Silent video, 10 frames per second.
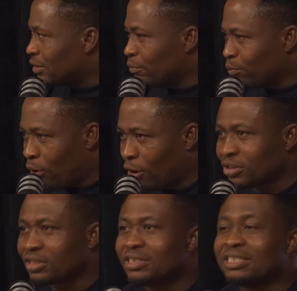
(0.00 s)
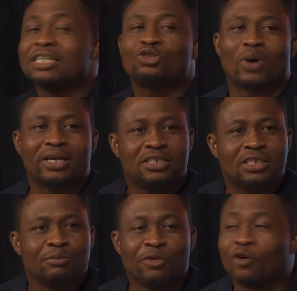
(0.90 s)
pause, think twice
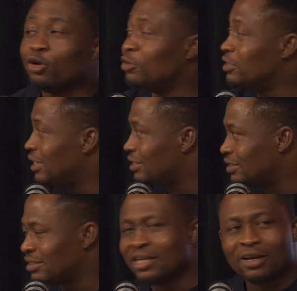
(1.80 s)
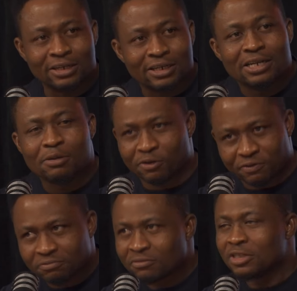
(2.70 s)
before you reject it. In the name of,
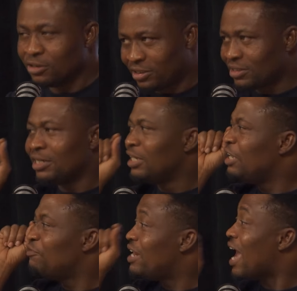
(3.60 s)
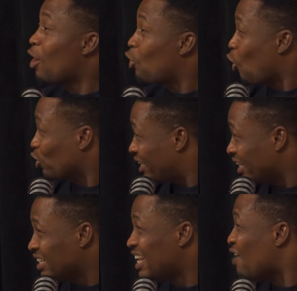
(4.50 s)
if they are godly,
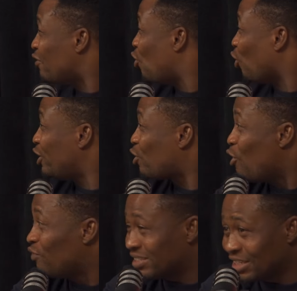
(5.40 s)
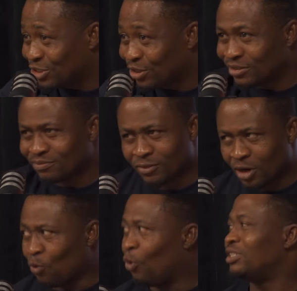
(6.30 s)
they have a godly conversation,
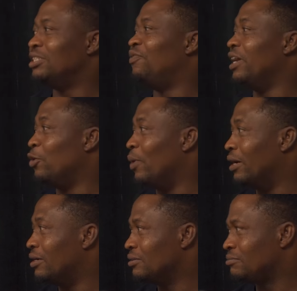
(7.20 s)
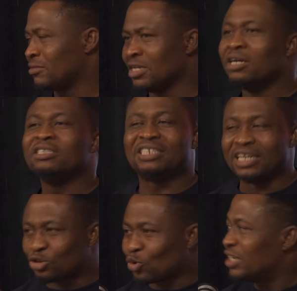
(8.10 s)
watch it very well. Think
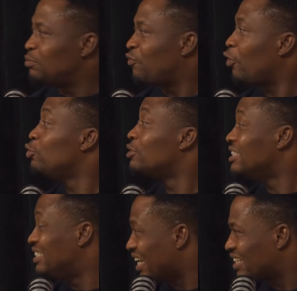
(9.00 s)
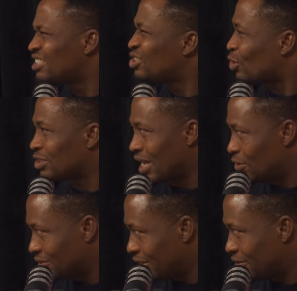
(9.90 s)
twice before you reject such
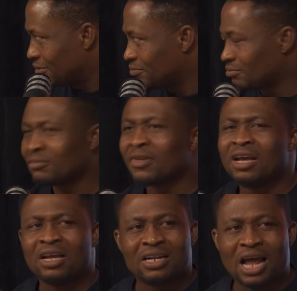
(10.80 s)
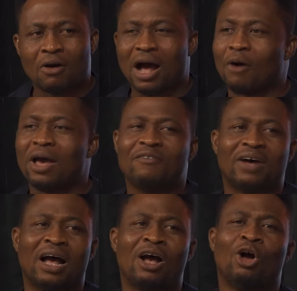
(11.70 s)
counsel. Now, however,
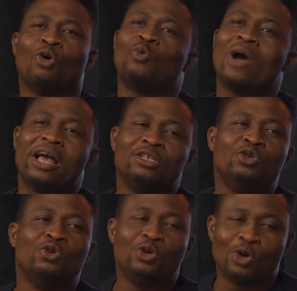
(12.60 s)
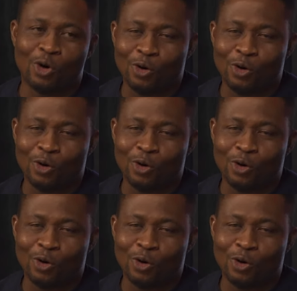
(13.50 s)
where you know